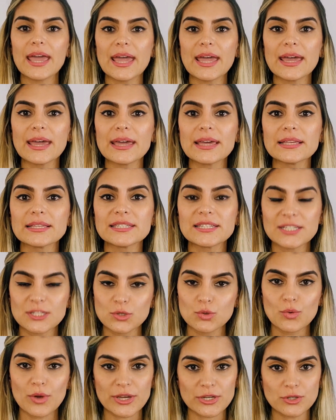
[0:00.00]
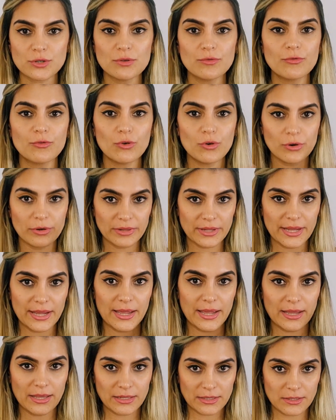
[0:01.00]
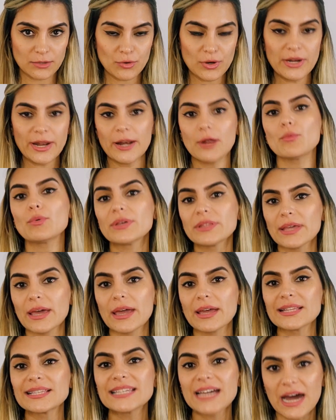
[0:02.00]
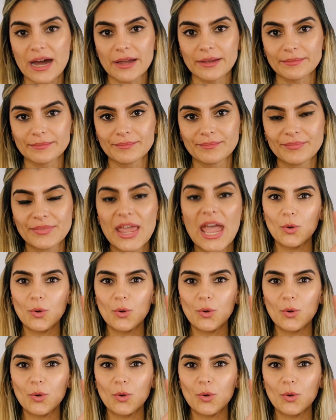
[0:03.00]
the situation for the related with the time.